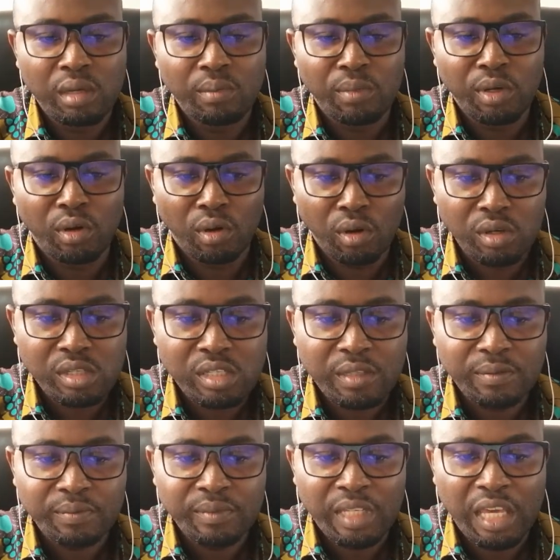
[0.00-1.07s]
Because
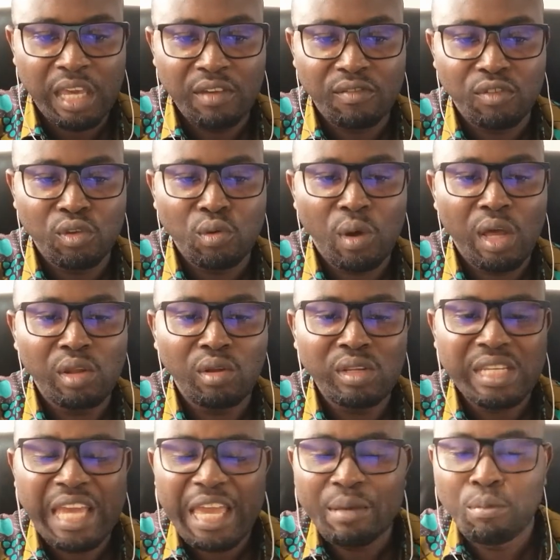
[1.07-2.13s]
if you are not
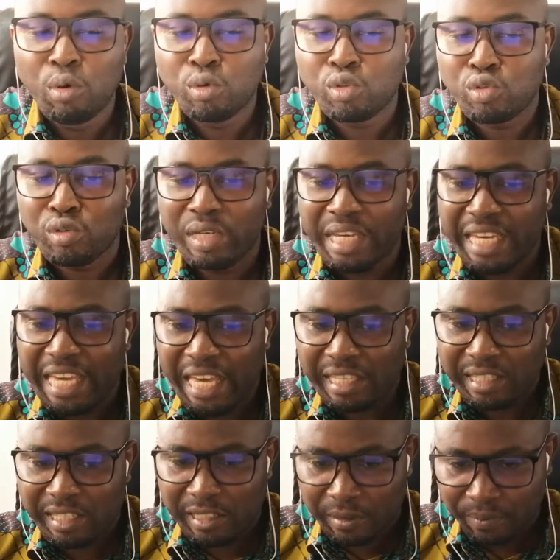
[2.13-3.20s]
able to get